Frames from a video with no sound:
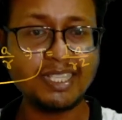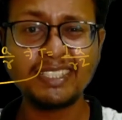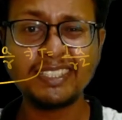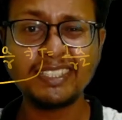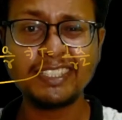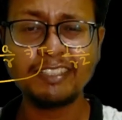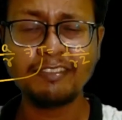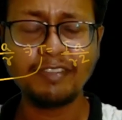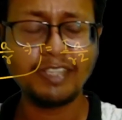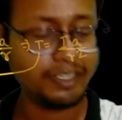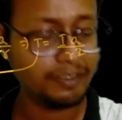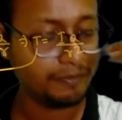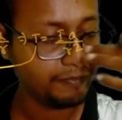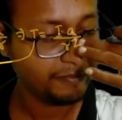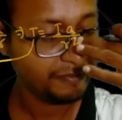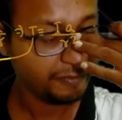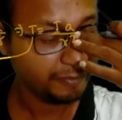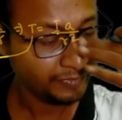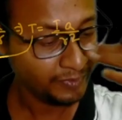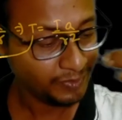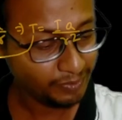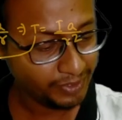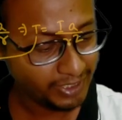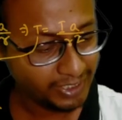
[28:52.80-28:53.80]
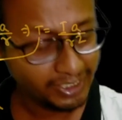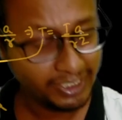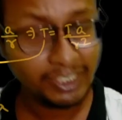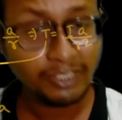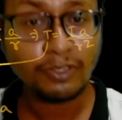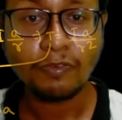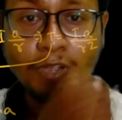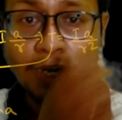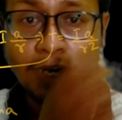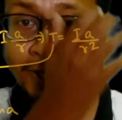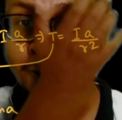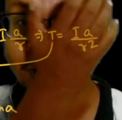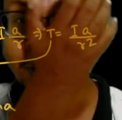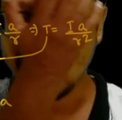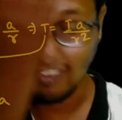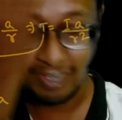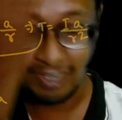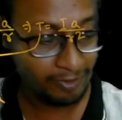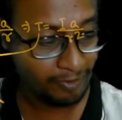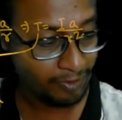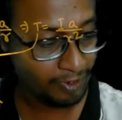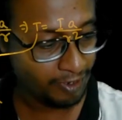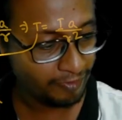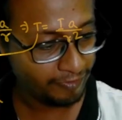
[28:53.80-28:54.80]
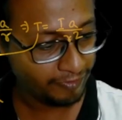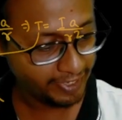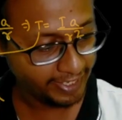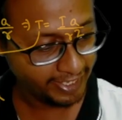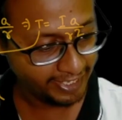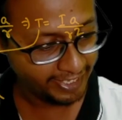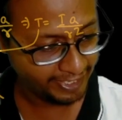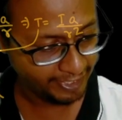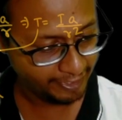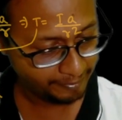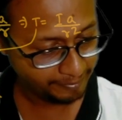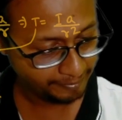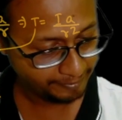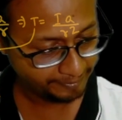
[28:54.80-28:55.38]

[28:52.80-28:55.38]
is given. We just need to find out the value of a.